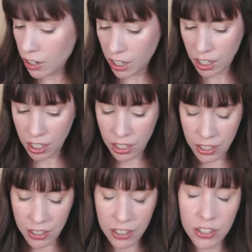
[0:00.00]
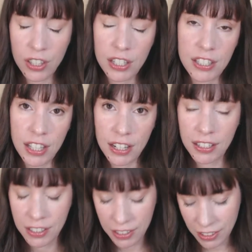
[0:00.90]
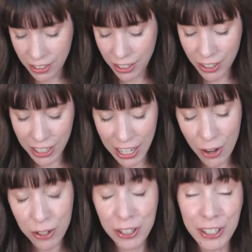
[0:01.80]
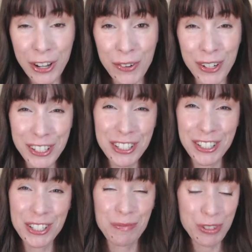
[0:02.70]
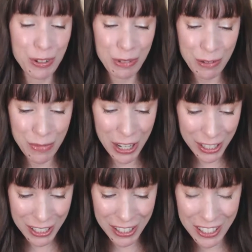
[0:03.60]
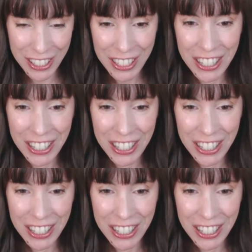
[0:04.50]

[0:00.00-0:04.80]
right, so that's that. All right, now on to the subscription boxes.